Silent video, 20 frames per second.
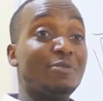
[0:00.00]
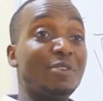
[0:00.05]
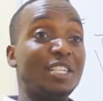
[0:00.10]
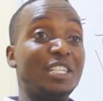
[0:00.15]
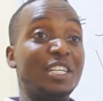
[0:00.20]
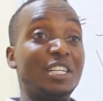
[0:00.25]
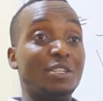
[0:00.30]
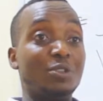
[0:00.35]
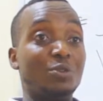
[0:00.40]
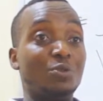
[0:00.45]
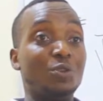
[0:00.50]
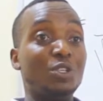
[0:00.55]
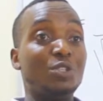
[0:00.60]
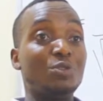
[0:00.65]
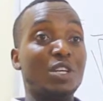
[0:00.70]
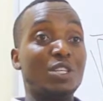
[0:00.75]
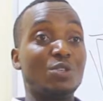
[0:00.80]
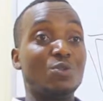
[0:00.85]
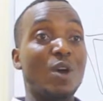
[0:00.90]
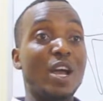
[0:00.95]
equation, which
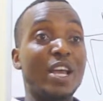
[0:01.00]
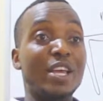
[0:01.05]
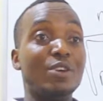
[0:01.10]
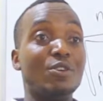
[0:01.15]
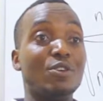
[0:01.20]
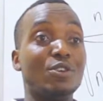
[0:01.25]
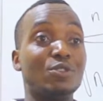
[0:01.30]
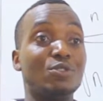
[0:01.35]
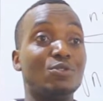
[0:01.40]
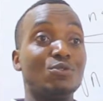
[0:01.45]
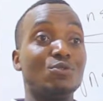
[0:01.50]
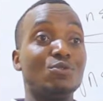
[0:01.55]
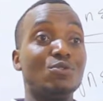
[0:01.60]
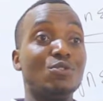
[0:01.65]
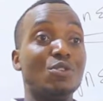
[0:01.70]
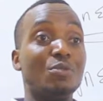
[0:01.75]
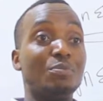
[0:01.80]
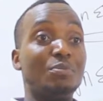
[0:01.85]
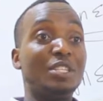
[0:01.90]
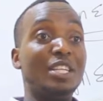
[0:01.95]
was y equals
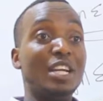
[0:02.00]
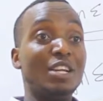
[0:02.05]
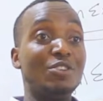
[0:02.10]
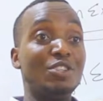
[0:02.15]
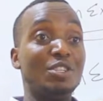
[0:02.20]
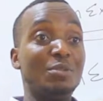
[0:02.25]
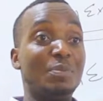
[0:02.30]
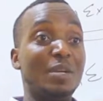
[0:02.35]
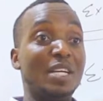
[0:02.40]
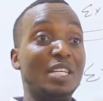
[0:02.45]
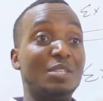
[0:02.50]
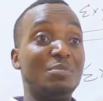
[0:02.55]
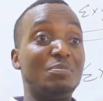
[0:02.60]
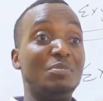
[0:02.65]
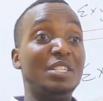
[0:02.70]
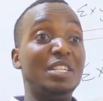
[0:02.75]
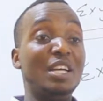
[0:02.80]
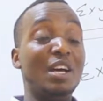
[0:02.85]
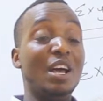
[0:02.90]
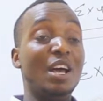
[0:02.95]
to beta naught plus
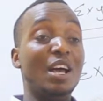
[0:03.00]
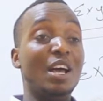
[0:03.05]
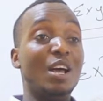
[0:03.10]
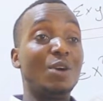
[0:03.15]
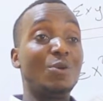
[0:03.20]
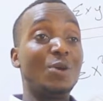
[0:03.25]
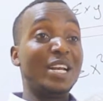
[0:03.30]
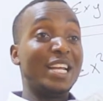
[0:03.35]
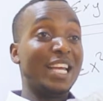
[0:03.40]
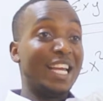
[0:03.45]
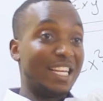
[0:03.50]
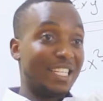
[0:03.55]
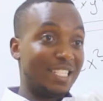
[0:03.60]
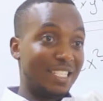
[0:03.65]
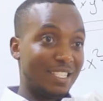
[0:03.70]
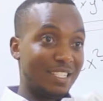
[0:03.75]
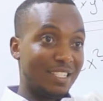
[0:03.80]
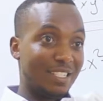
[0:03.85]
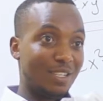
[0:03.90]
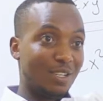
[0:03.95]
beta
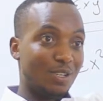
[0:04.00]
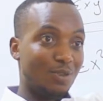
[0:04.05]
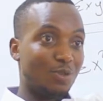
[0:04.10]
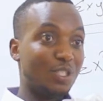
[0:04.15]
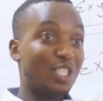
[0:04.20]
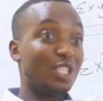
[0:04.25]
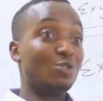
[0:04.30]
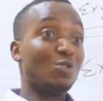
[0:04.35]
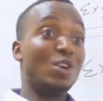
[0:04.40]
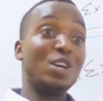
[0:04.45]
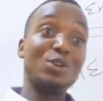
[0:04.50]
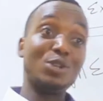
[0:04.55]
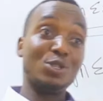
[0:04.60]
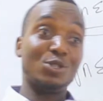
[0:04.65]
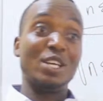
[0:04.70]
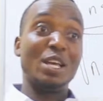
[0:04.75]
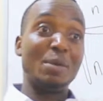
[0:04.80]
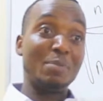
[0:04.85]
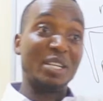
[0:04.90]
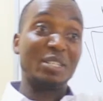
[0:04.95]
1x, which is y
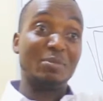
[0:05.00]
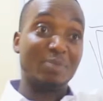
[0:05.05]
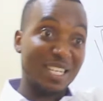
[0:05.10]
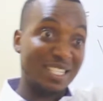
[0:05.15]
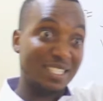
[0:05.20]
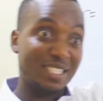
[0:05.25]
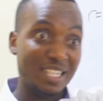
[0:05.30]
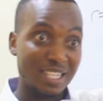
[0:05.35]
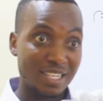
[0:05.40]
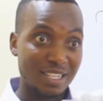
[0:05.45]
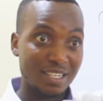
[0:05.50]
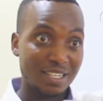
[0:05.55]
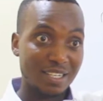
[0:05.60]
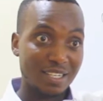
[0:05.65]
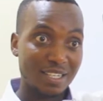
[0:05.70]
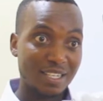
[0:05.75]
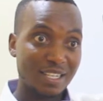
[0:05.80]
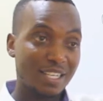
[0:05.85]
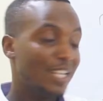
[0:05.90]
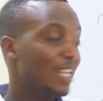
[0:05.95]
equals to mx plus c,
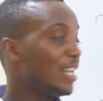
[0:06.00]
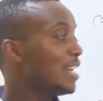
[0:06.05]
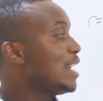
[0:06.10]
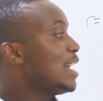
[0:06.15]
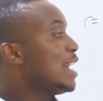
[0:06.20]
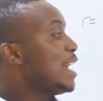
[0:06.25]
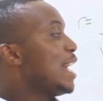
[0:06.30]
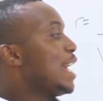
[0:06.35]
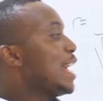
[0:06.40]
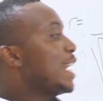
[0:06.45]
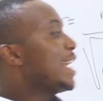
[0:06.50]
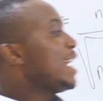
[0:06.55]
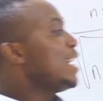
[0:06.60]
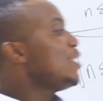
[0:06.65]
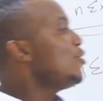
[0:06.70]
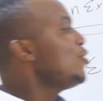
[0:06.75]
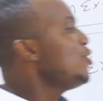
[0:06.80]
can